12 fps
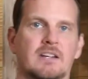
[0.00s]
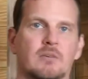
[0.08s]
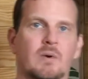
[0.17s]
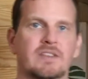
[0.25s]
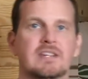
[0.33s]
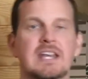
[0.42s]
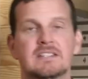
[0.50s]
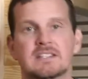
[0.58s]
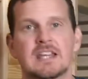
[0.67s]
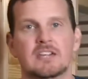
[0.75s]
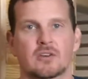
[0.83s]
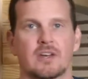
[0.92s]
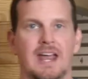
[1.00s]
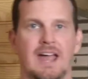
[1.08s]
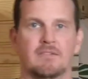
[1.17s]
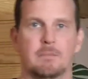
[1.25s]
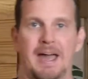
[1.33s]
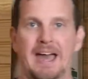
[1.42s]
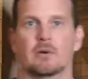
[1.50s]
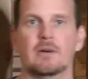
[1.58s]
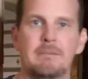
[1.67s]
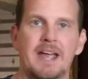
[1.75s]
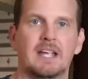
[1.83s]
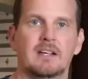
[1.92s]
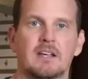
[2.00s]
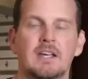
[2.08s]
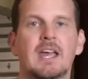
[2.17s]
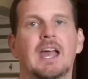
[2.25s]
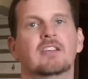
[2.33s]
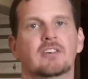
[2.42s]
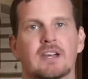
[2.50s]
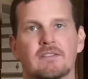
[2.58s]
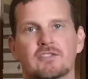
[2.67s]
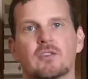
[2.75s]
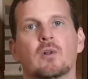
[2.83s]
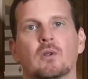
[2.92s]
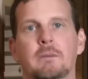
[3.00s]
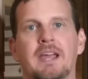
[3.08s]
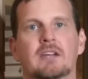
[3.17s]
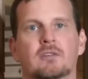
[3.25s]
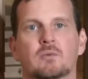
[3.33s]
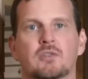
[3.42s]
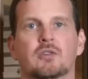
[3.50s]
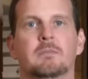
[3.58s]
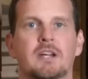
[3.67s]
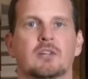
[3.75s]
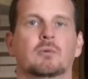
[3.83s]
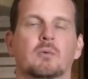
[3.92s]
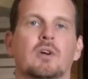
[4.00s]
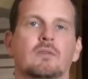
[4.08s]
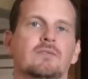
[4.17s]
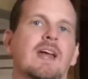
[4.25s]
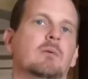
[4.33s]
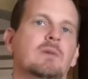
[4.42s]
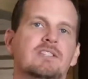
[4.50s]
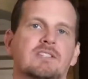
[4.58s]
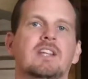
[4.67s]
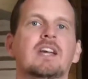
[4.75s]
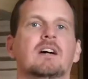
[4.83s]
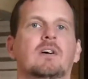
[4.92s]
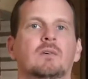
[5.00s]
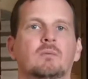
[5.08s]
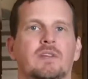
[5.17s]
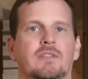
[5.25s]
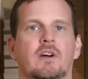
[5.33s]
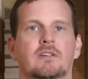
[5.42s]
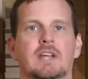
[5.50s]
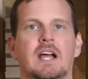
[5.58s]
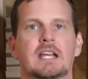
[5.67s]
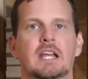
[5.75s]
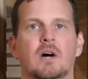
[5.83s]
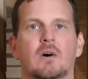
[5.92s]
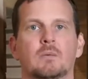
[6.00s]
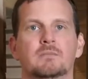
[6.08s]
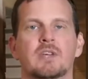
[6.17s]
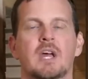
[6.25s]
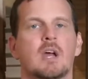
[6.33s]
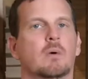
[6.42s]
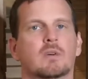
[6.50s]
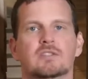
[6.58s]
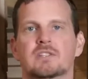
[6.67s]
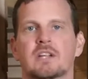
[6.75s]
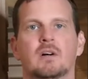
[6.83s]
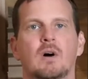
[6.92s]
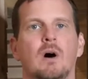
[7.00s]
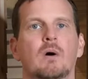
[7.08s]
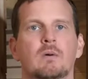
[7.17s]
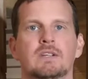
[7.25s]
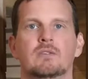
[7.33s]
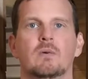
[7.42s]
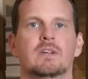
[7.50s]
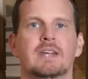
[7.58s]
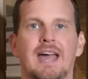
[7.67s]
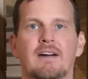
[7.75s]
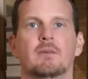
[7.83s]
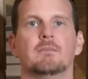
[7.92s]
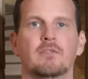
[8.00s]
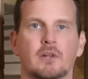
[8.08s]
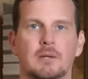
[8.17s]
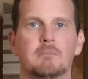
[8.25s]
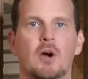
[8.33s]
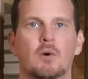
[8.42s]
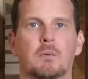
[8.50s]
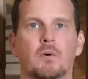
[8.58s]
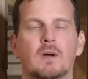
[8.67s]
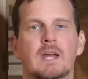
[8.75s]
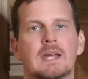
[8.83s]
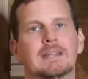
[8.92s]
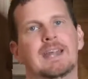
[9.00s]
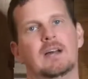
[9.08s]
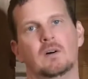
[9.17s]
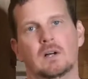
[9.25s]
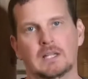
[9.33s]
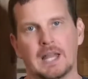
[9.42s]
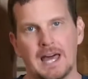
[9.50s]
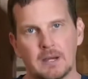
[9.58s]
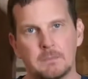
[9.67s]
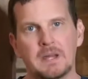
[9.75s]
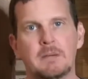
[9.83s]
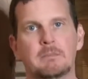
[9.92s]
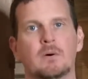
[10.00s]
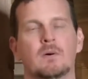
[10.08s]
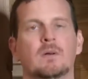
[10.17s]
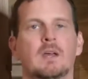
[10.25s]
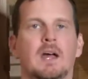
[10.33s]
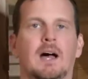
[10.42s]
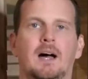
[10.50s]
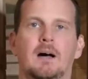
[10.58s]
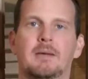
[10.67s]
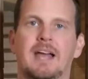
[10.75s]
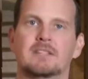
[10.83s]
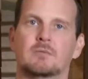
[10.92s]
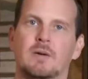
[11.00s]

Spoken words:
with DC, you're going to have a battery bank and you're going to have solar panels, which will be on the roof. Now, we still, with our tiny homes, we're still always going to have them fully mobile. Now, a lot of people, as